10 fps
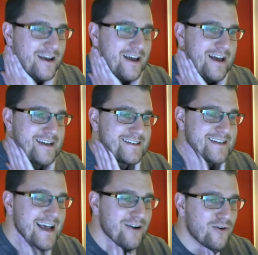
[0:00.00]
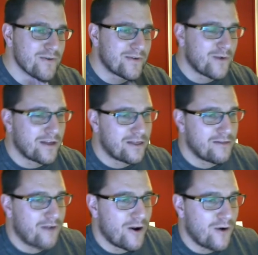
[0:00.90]
and he's tackled, and we want to
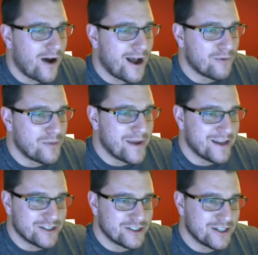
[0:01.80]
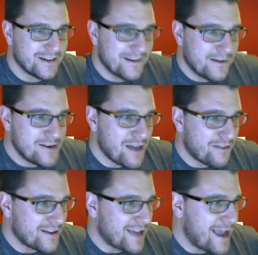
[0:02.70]
throw high up the pitch.
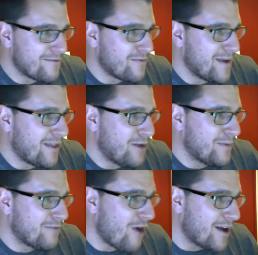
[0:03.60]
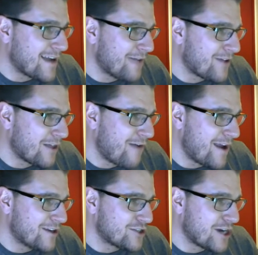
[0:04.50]
Nothing came from it, though, but right down the other end
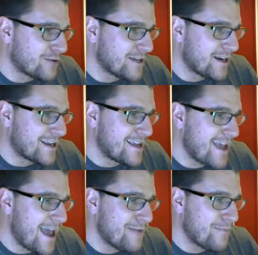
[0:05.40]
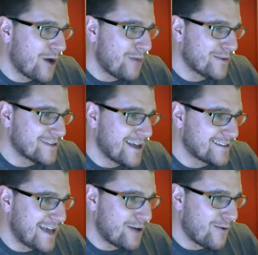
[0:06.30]
is Chelsea, and again Barman's there to
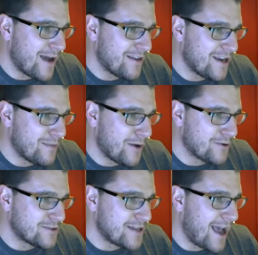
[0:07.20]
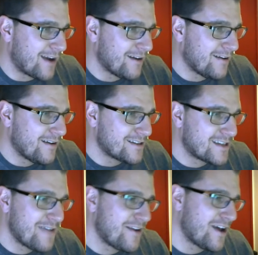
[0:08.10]
head away at the near post. Dack, he's
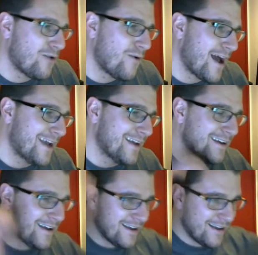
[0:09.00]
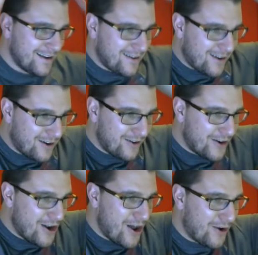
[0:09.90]
given it away Oh
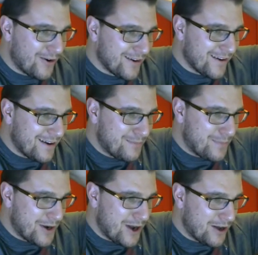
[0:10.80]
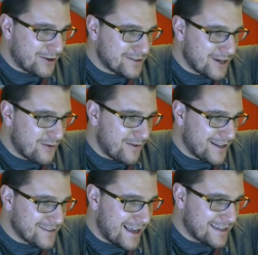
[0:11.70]
no. And Bernardo Silva
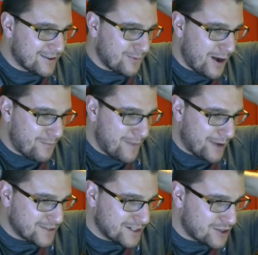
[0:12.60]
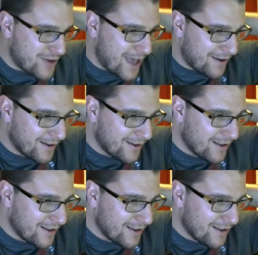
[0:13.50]
into Hazard. Well on Pausic, good header.